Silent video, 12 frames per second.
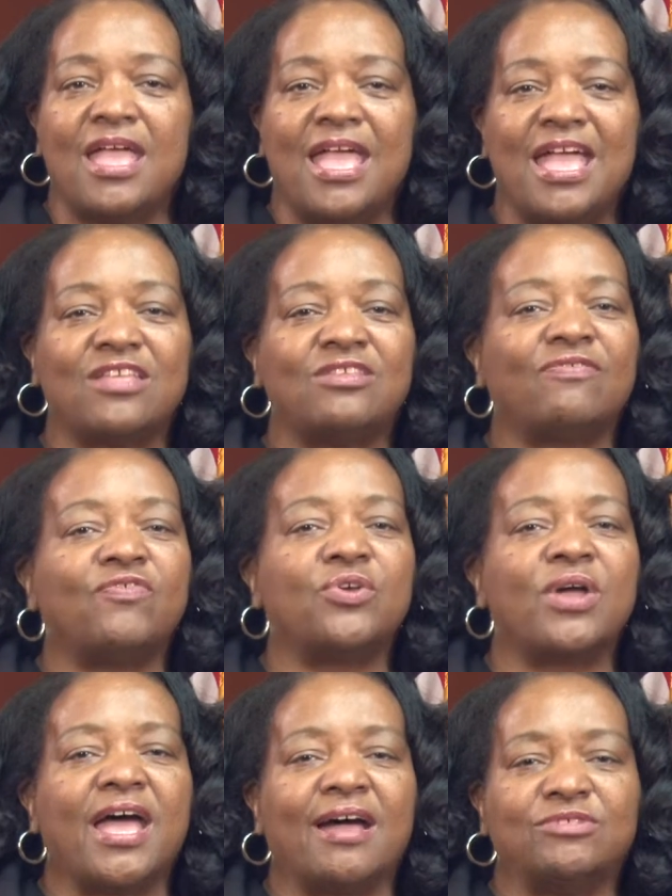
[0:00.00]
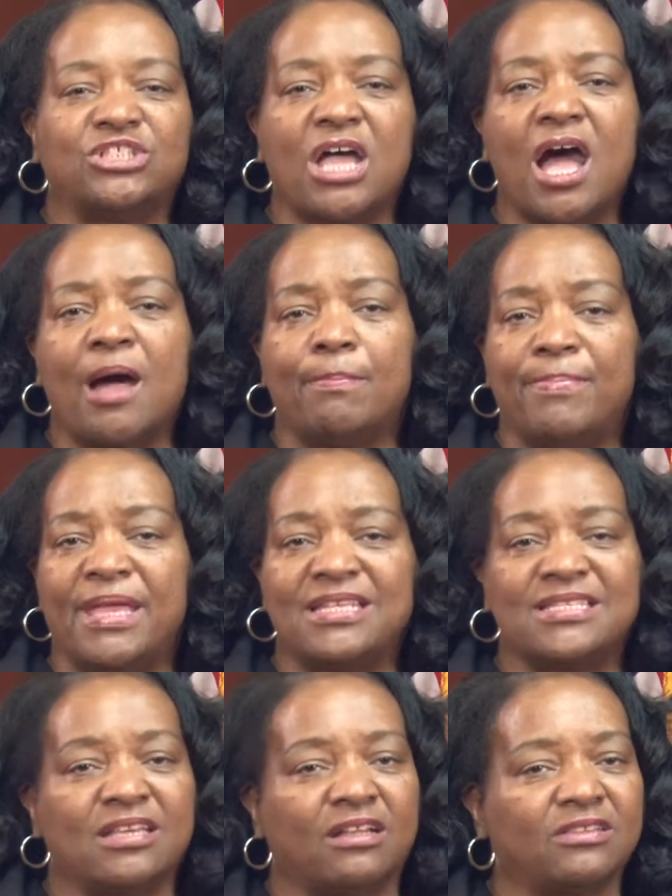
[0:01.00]
And if you have
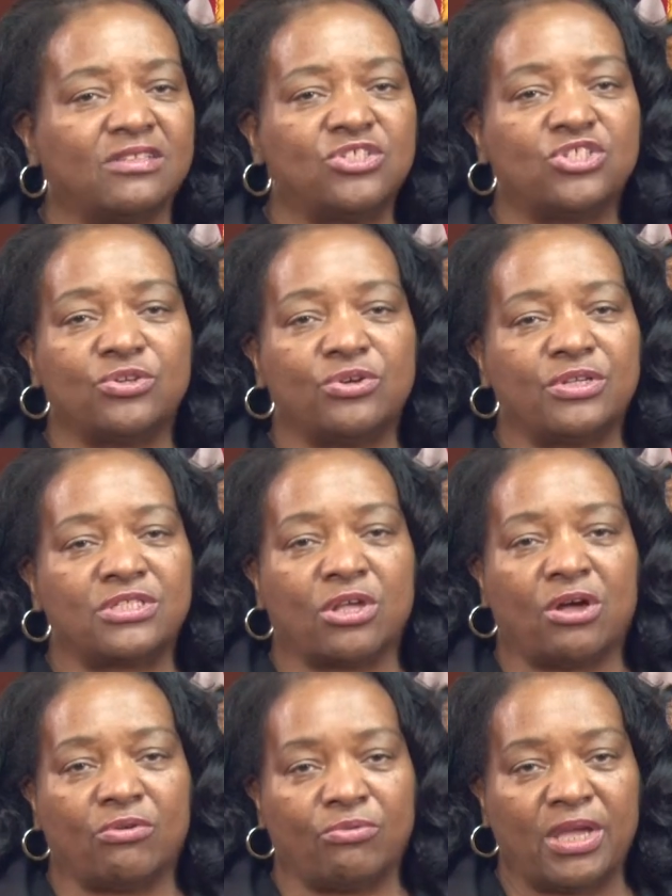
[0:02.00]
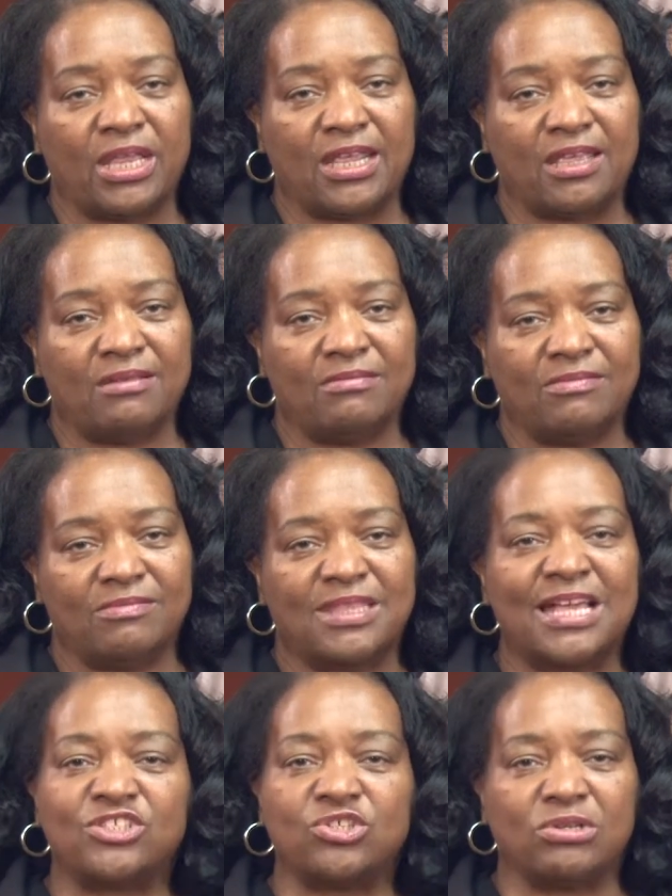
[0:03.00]
job-based health insurance already
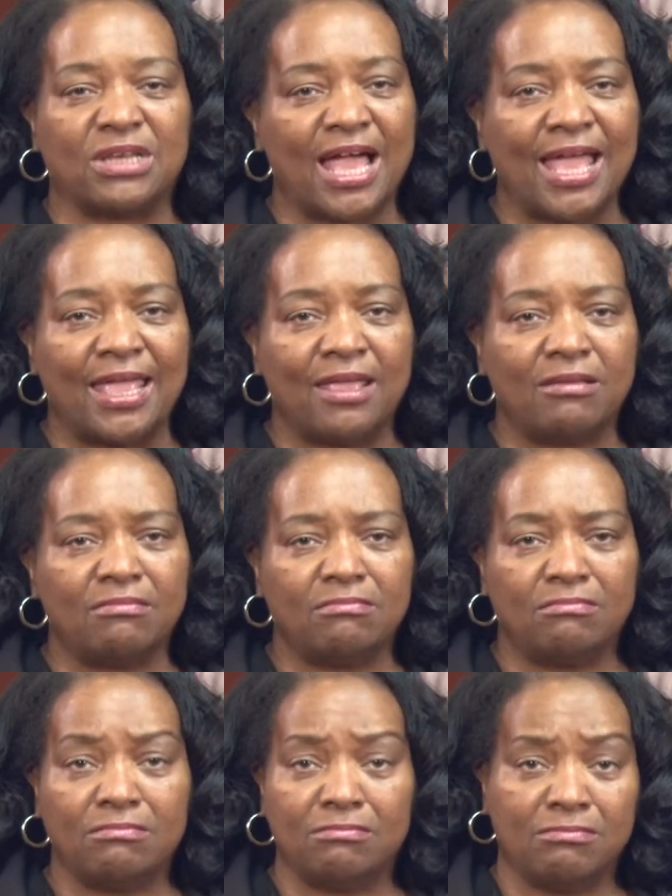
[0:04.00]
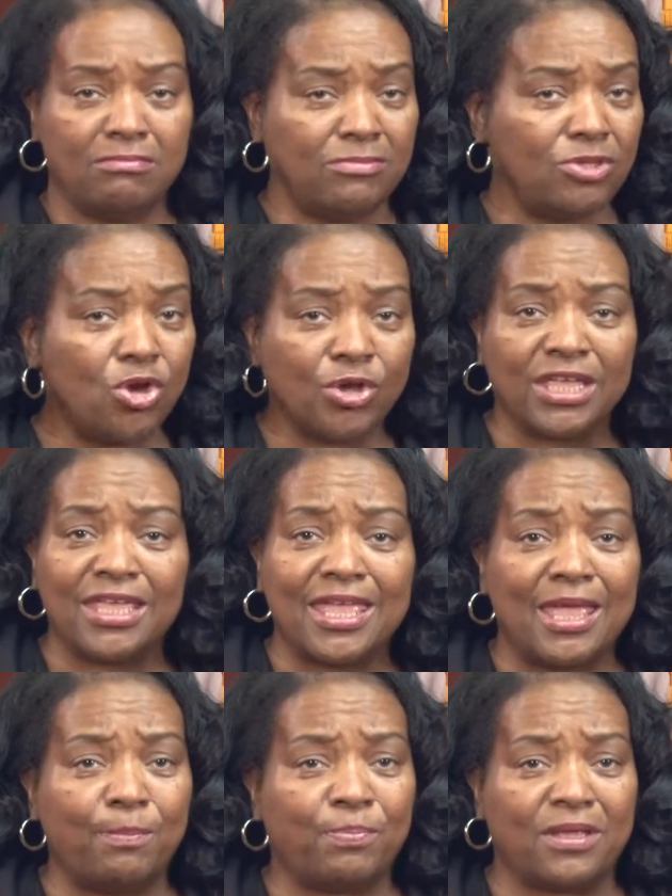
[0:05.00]
that you like, you can
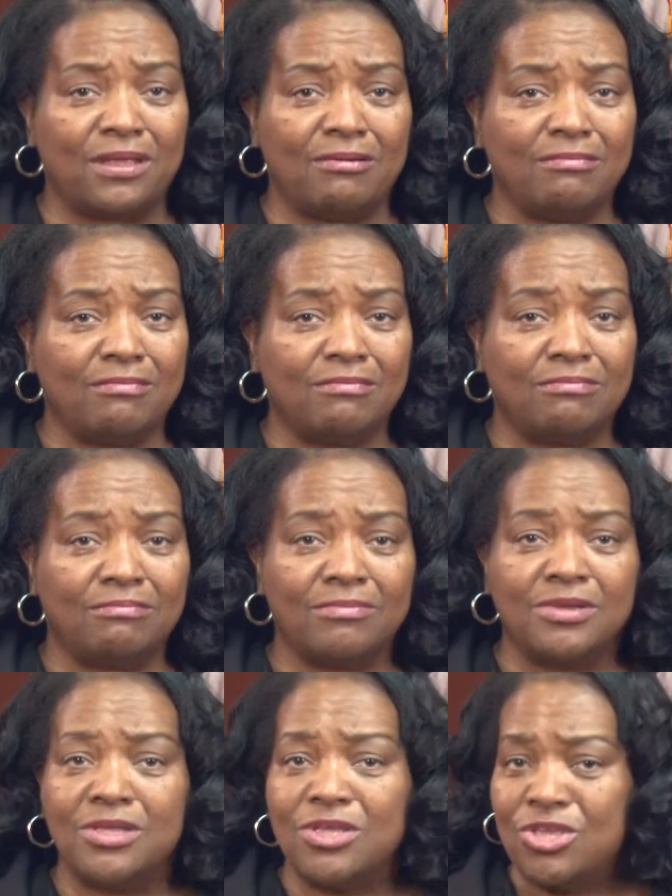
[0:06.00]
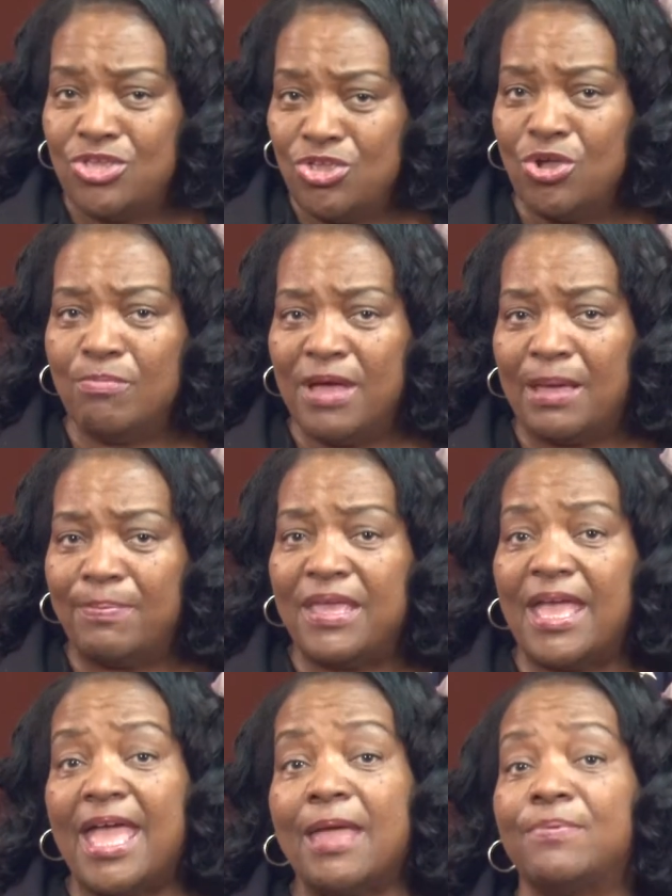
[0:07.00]
keep it. You may
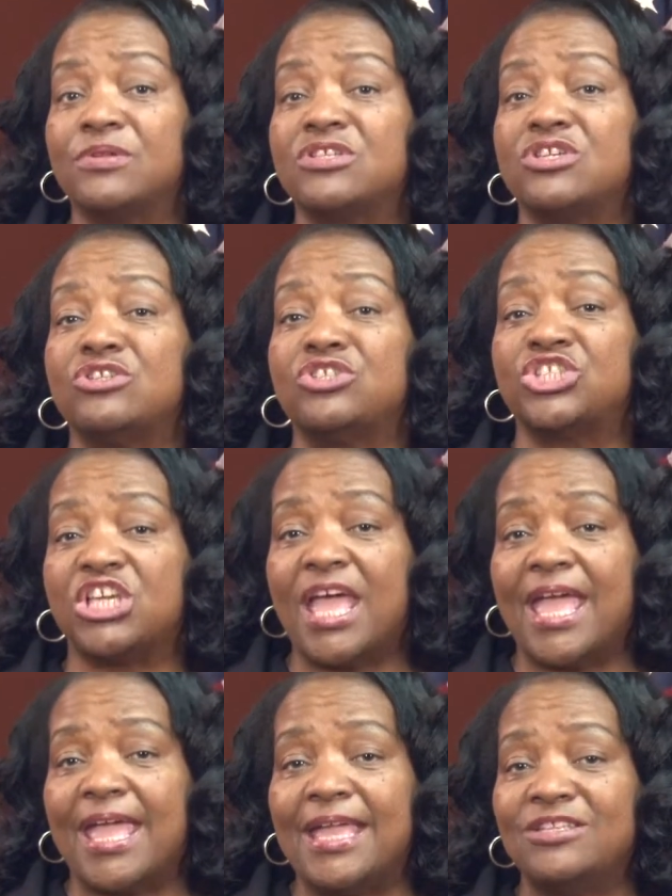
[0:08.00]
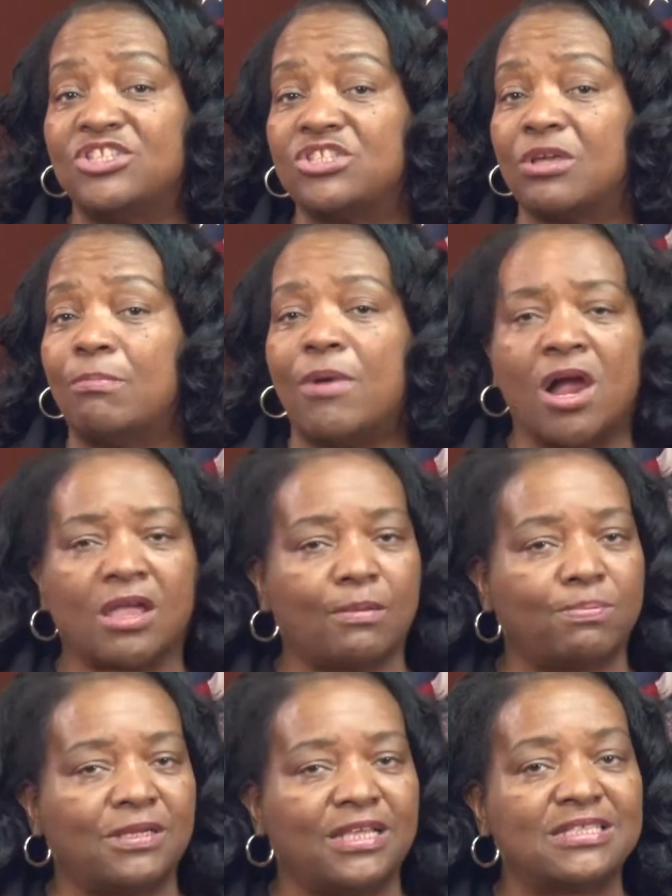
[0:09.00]
be able to change to
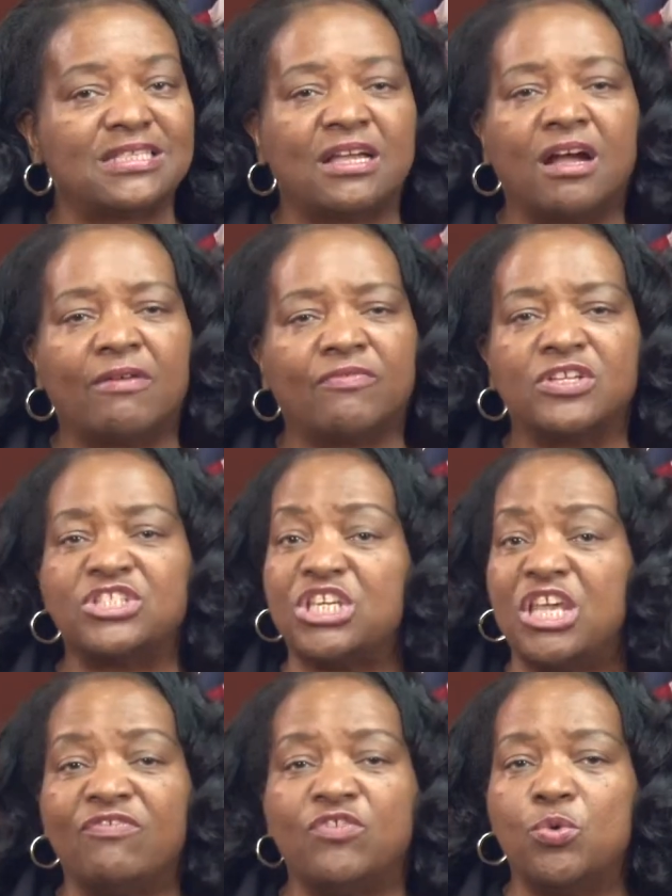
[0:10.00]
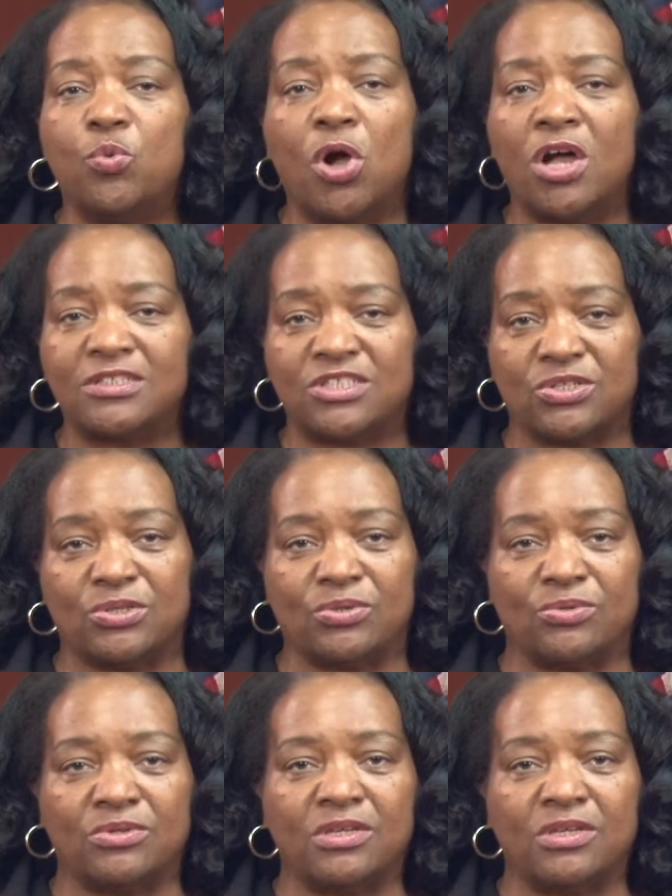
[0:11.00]
marketplace coverage if you want to.